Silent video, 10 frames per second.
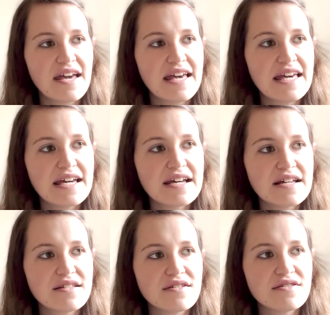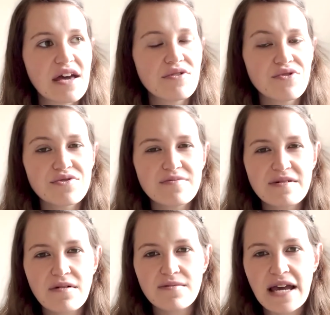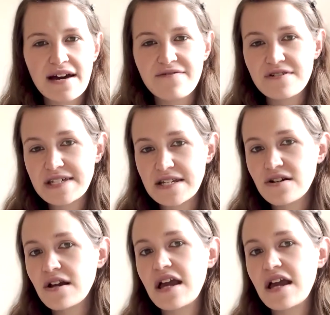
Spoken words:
and those will be what we have for dinner.